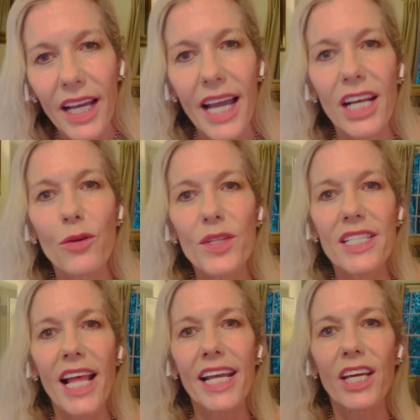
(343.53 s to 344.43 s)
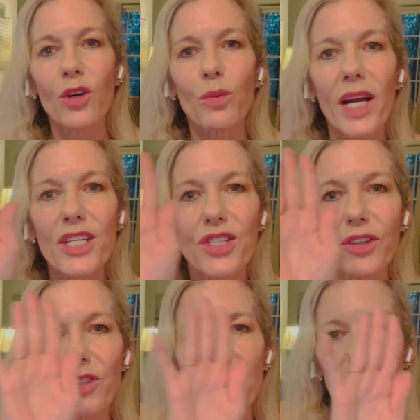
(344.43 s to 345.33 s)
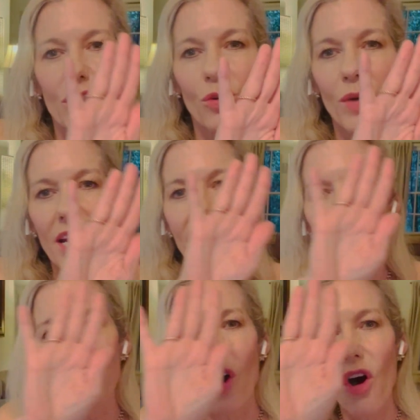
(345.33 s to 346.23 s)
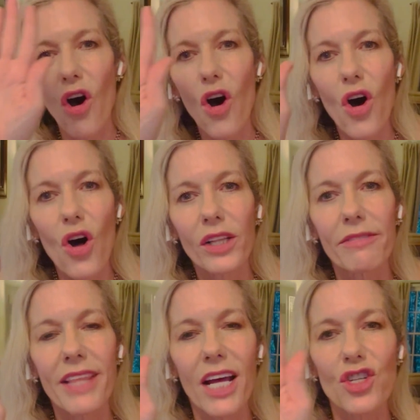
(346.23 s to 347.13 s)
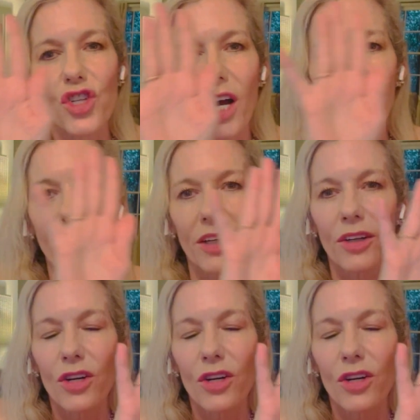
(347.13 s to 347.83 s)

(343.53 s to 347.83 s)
And it was like an eraser, just erasing all of that junk,